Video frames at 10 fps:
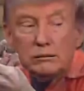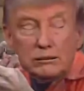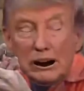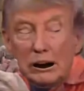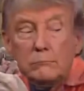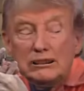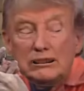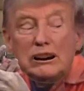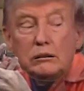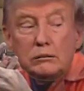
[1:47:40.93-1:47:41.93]
I'm actually
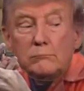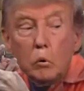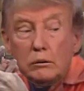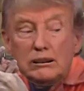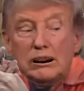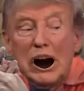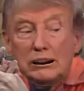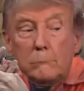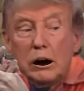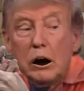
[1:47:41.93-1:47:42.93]
looking forward to that the
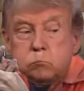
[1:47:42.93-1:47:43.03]
most.